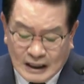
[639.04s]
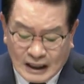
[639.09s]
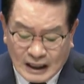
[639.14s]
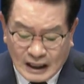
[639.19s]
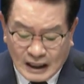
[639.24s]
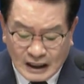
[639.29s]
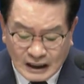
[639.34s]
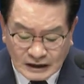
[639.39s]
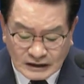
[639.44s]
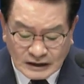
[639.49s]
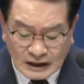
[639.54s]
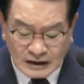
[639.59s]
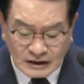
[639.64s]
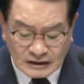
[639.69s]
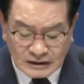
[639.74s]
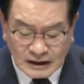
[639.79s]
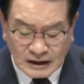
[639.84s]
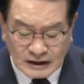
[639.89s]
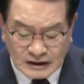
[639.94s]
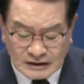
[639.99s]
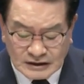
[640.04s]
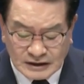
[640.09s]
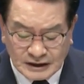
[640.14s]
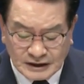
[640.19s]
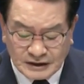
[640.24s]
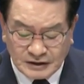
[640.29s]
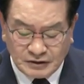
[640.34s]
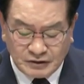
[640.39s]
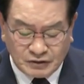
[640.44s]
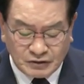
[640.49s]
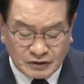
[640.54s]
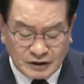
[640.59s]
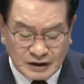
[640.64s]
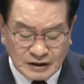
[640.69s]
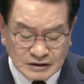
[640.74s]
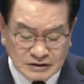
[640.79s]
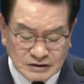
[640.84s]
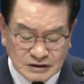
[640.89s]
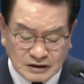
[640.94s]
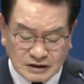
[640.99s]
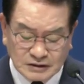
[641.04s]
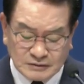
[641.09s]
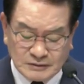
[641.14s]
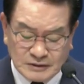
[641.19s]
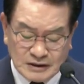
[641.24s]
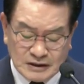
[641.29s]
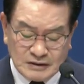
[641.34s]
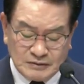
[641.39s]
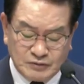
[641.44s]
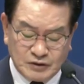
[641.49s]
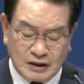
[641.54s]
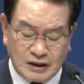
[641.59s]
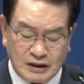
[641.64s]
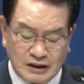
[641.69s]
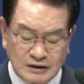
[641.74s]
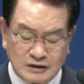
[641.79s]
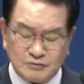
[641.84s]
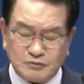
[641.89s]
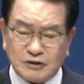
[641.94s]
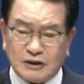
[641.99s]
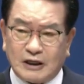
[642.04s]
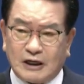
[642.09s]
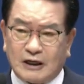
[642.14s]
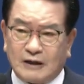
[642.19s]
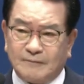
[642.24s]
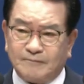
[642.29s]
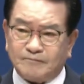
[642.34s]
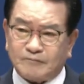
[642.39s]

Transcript: The depth, height, and length is all different.